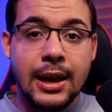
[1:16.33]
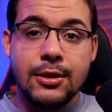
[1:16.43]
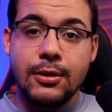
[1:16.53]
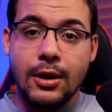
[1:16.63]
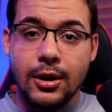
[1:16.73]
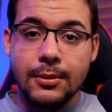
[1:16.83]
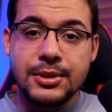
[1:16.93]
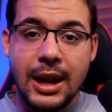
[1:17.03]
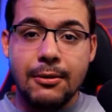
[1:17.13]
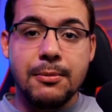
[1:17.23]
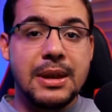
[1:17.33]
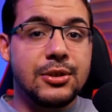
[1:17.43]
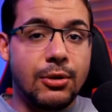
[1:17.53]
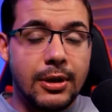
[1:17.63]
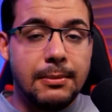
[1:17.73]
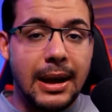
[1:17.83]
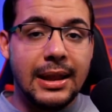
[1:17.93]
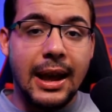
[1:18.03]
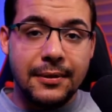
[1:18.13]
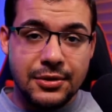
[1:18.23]
you could come chat with me during my
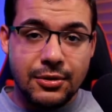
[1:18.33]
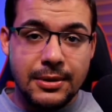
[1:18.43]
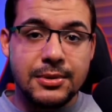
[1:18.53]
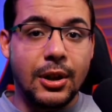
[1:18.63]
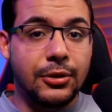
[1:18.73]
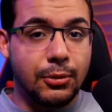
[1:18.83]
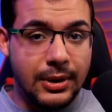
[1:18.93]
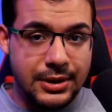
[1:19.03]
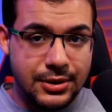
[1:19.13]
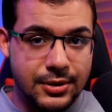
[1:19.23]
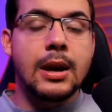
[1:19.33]
live streams on Twitch.